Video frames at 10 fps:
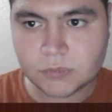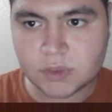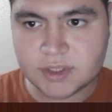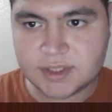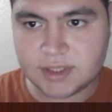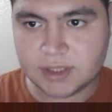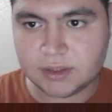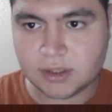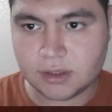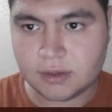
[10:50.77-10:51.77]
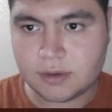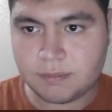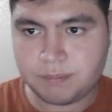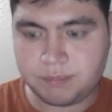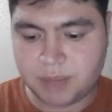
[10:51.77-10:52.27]
see the
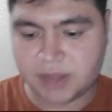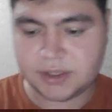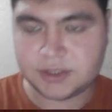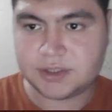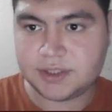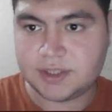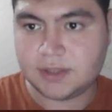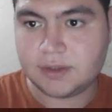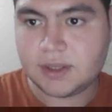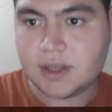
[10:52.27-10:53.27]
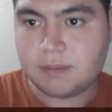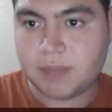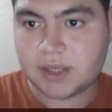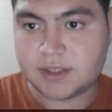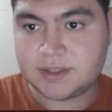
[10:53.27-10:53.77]
package receive
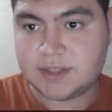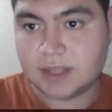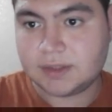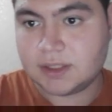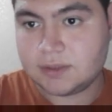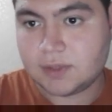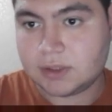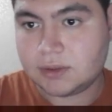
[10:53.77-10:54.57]
package sent as well.